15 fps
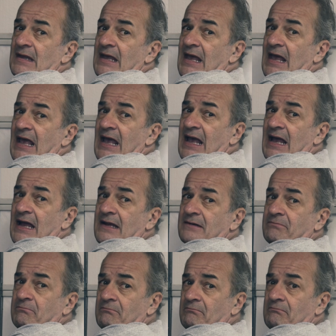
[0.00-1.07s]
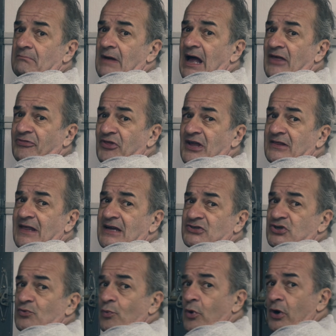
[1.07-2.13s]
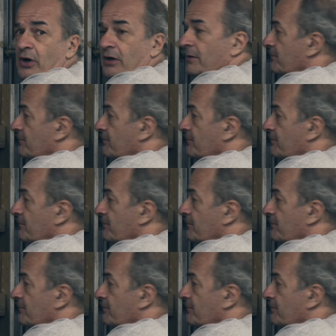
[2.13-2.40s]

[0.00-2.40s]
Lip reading: and I think that should work.